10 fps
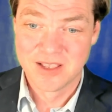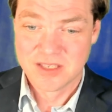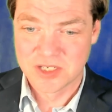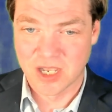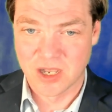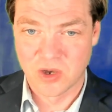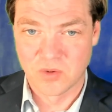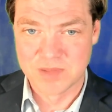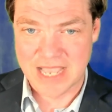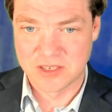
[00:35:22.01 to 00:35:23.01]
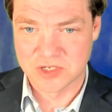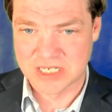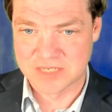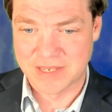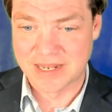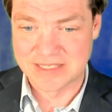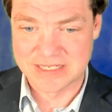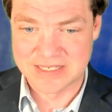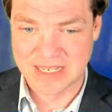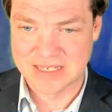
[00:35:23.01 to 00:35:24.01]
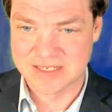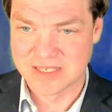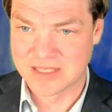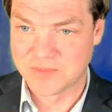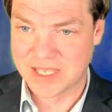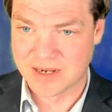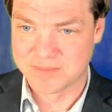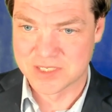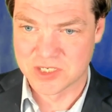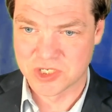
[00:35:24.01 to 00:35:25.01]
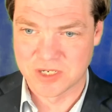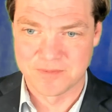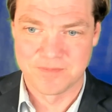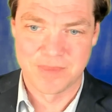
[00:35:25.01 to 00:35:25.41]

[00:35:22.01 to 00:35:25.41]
So black usually has to play knight c6, and then we get a position